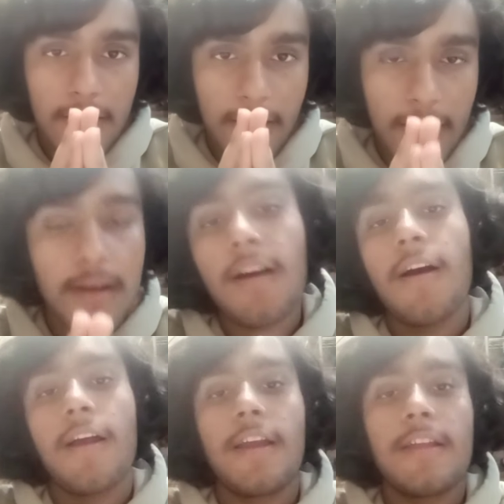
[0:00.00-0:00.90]
and
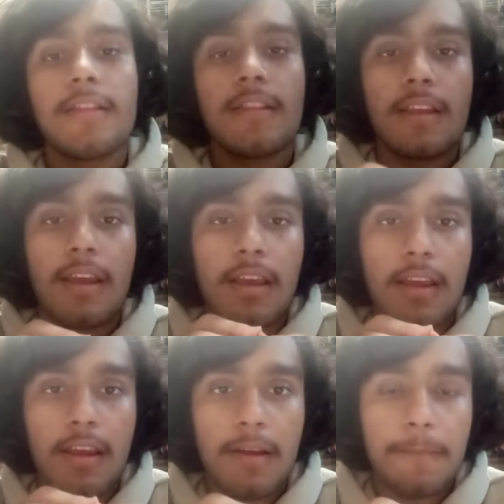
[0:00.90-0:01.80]
in
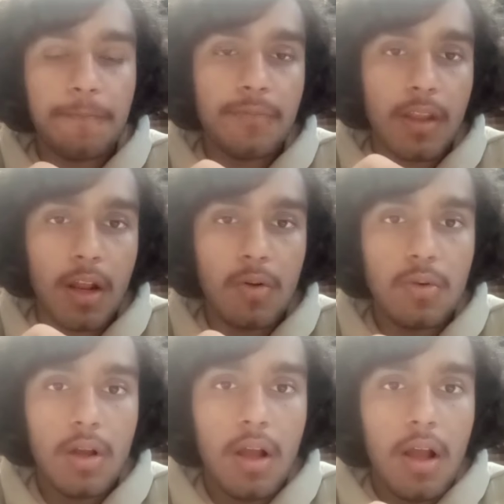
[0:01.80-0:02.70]
the, you
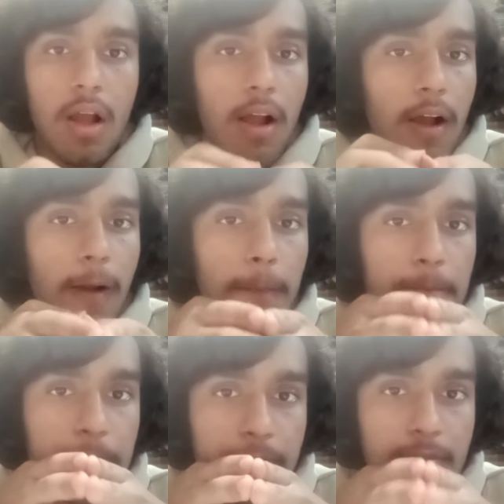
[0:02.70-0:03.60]
know uh,
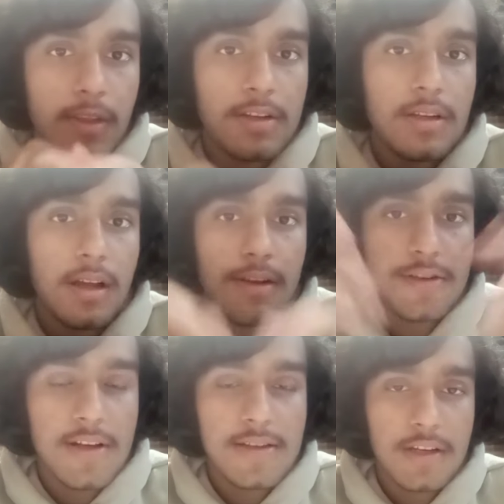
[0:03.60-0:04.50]
it
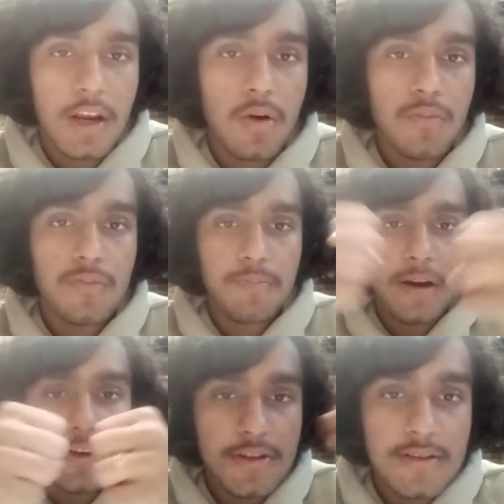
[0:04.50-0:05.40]
just,
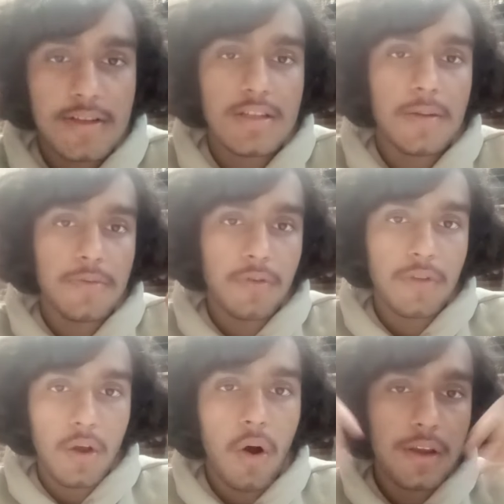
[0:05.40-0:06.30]
perishes in terms
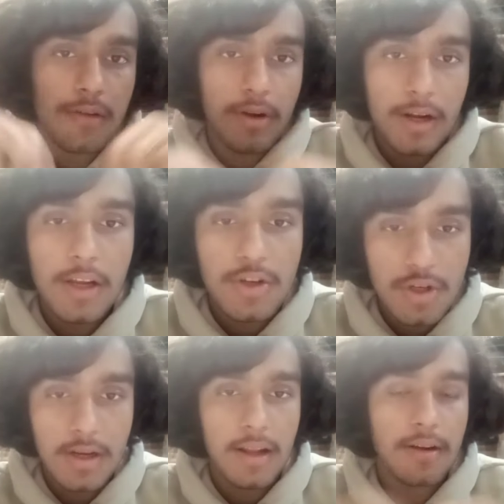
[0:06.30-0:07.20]
of the Hawking
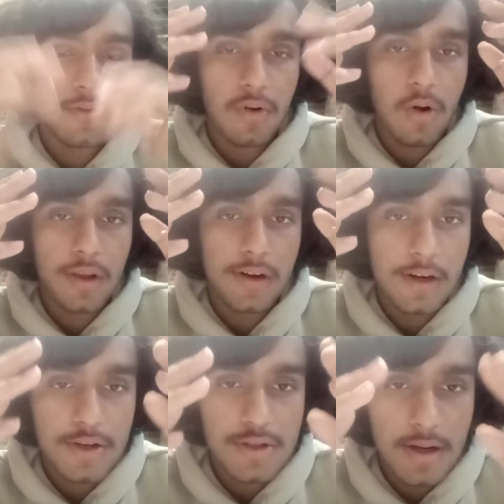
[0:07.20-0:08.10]
radiation. That is what Hawking
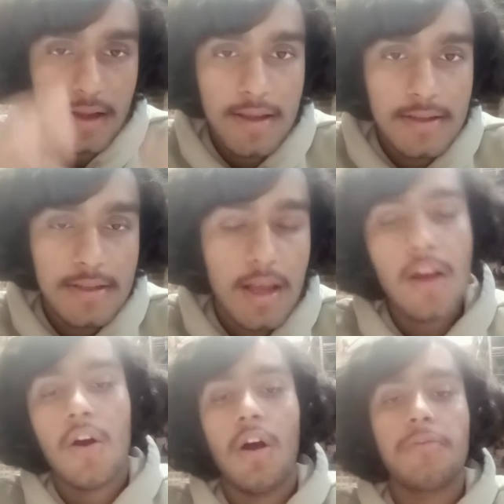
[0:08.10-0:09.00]
radiation is.
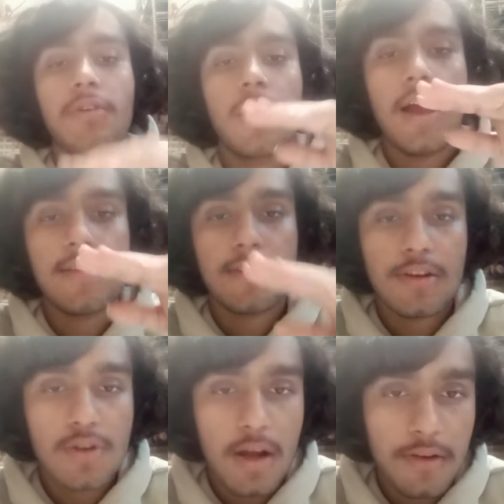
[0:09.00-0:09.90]
Hope so you guys
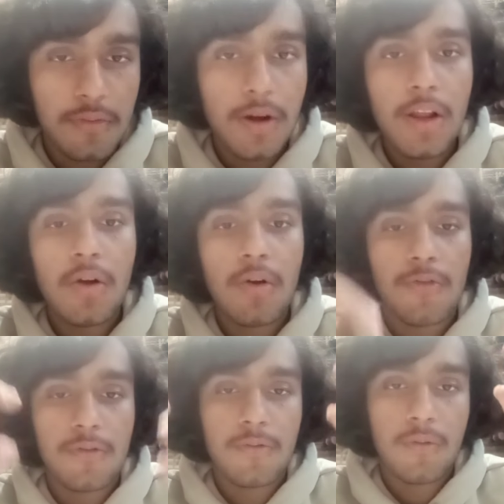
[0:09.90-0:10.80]
enjoy this video.
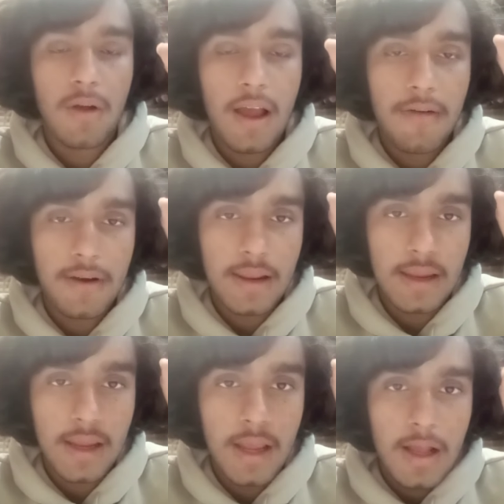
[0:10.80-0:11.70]
If you have
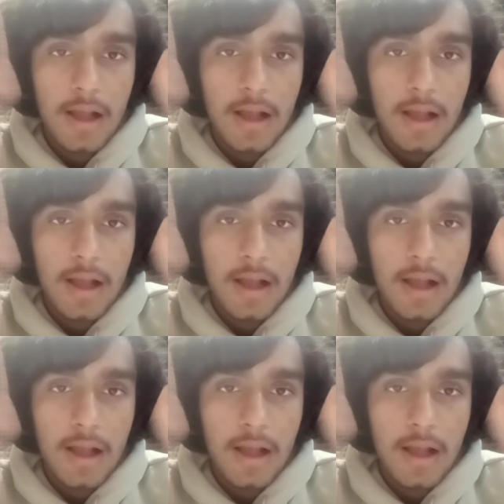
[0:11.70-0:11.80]
any